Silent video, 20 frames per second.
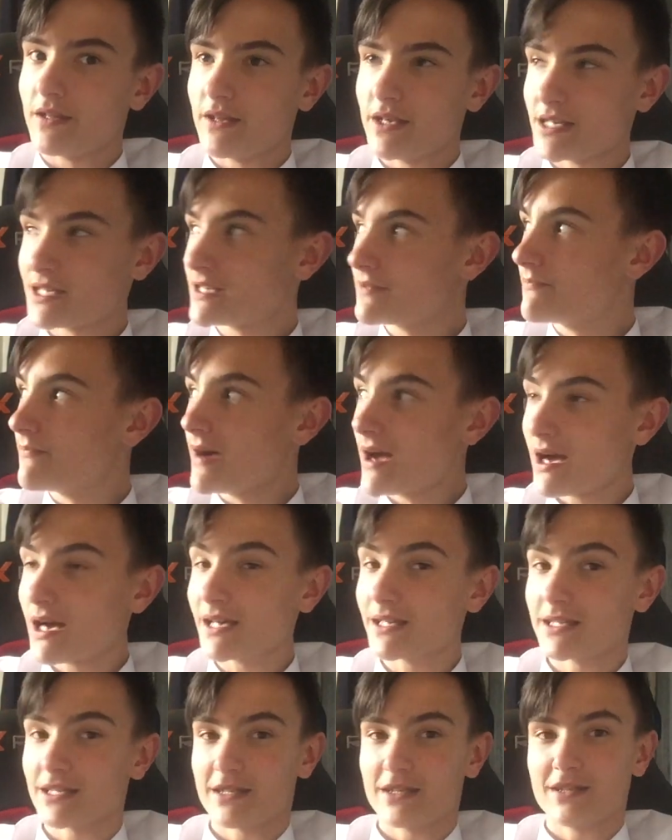This is
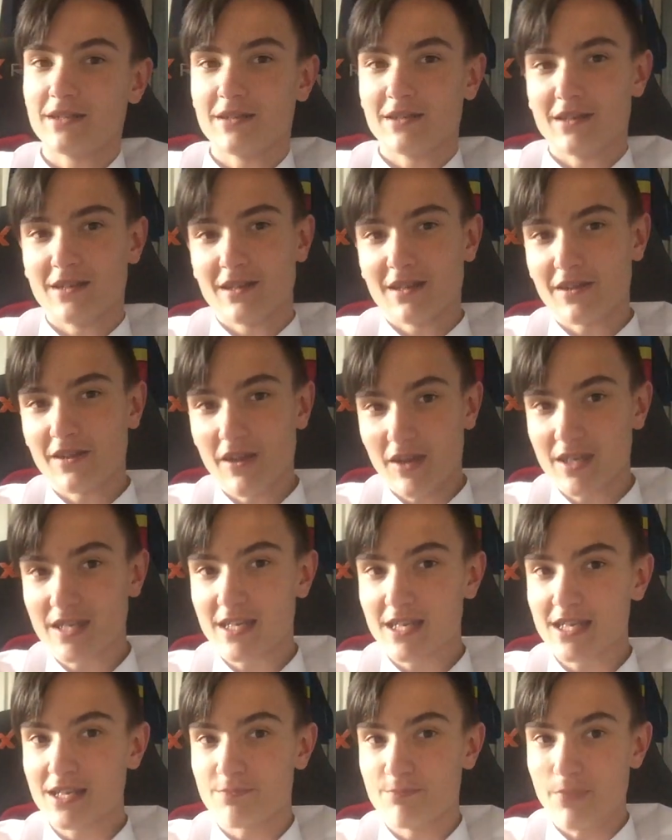bad.
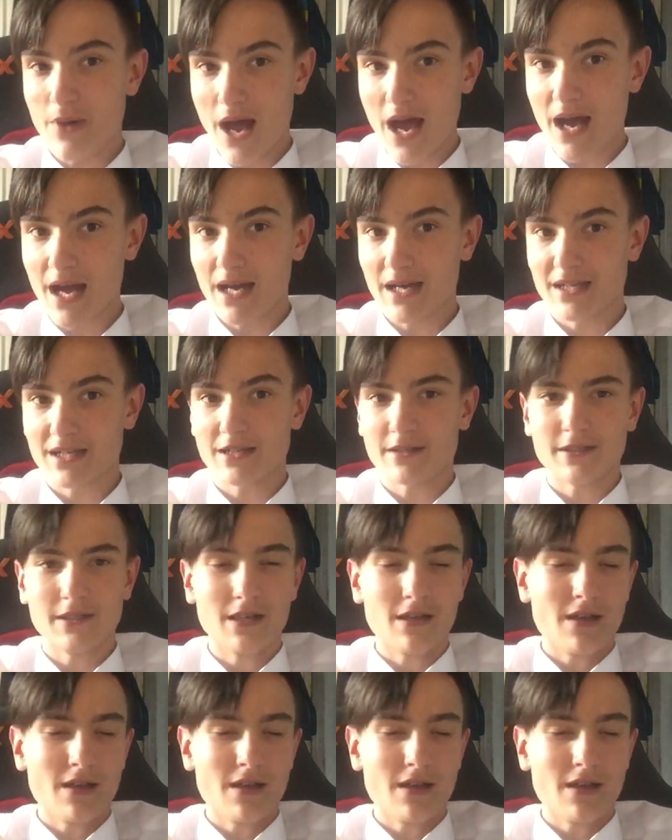This is bad.